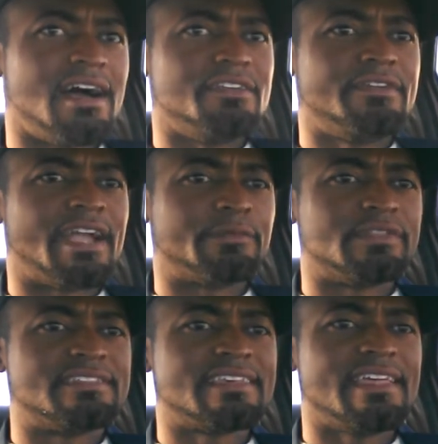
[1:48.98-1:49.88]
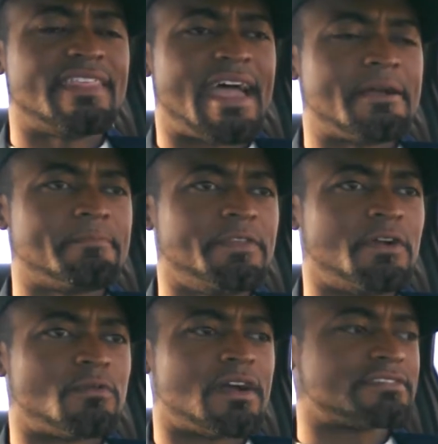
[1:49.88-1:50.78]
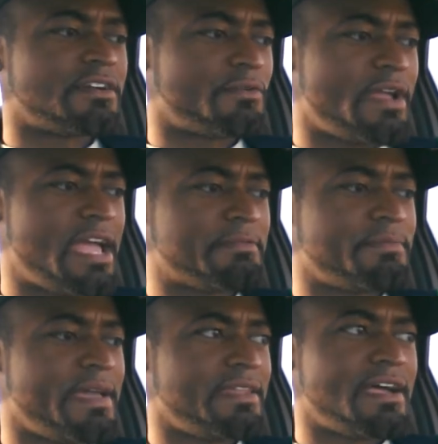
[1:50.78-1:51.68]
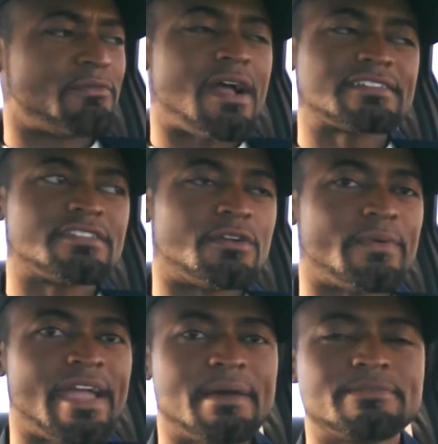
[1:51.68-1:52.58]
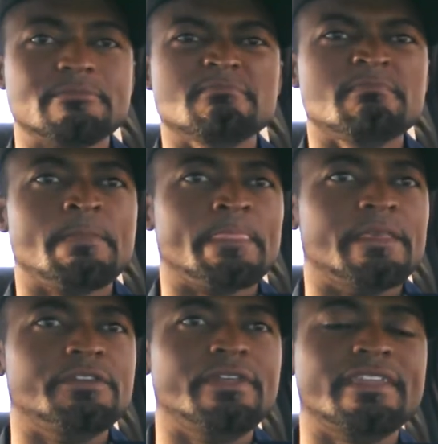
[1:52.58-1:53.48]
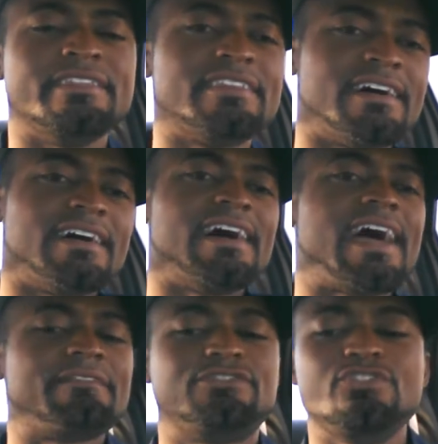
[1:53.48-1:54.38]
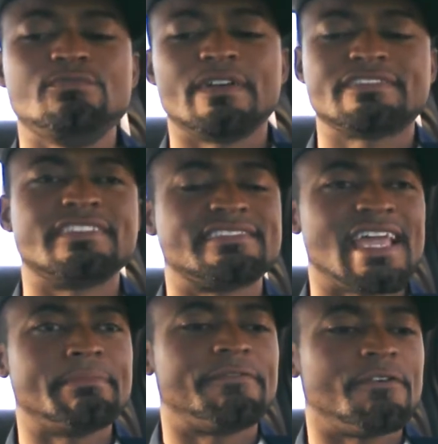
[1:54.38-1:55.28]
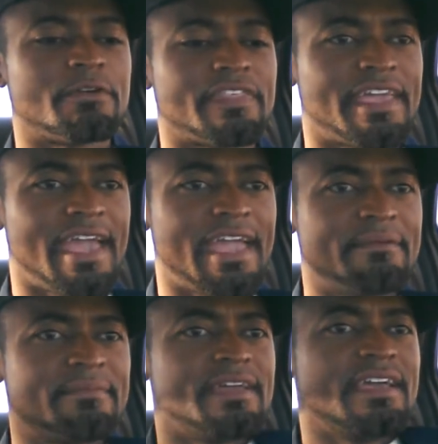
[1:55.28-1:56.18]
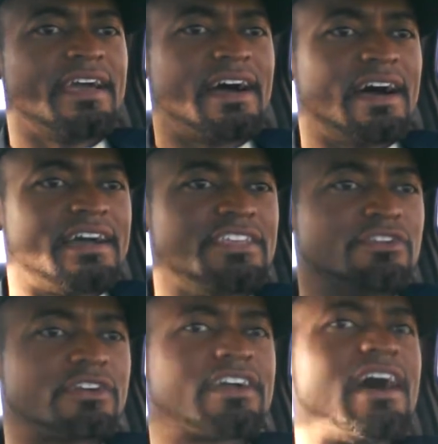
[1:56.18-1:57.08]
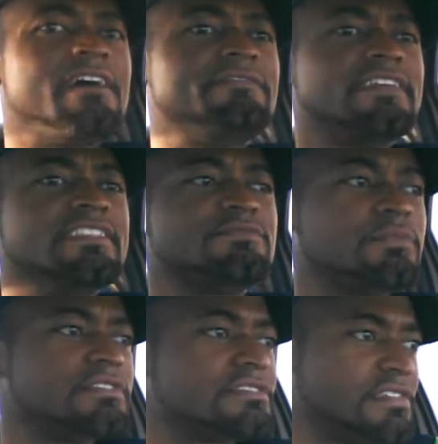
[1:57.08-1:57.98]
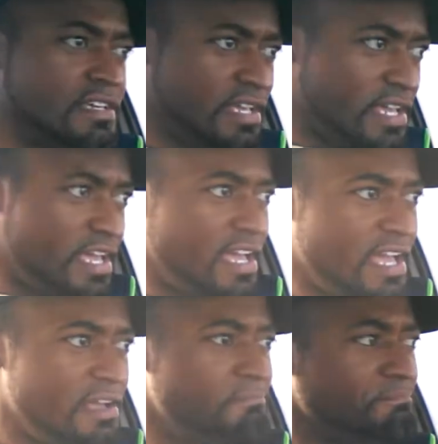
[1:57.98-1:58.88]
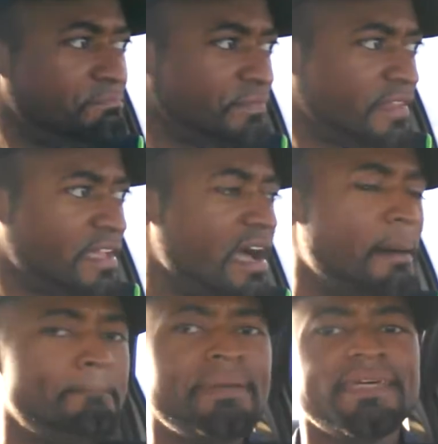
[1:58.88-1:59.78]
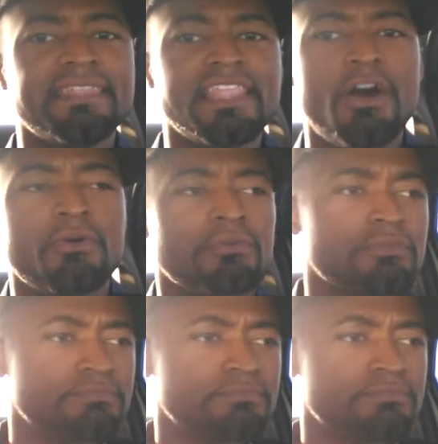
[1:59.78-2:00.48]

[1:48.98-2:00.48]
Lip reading: you can't really say that. Rockstar Rams, man. Now, Rockstar Rams, you didn't have too much to say before the game. Your confidence was a bit low